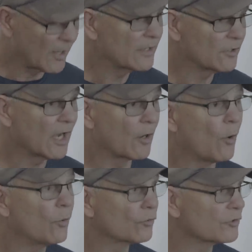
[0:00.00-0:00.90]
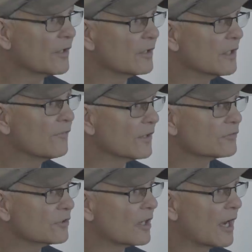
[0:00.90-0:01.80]
right? You got holes in the
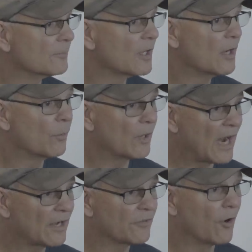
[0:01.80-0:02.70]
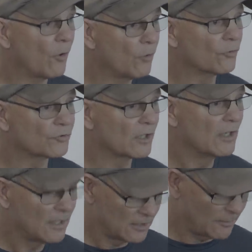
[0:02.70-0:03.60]
defense at times. Well, the holes
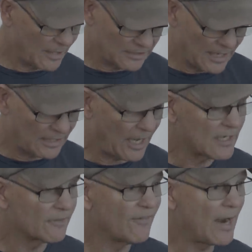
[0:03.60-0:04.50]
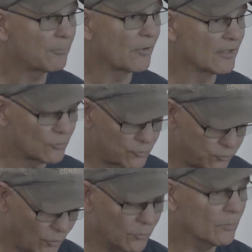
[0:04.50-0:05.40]
you make daylight evaporate.
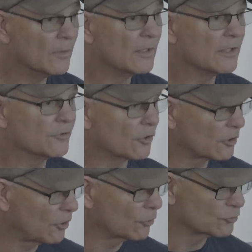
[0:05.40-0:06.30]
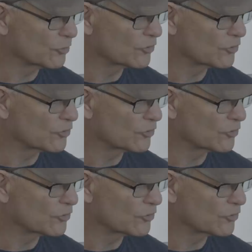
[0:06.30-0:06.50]
You close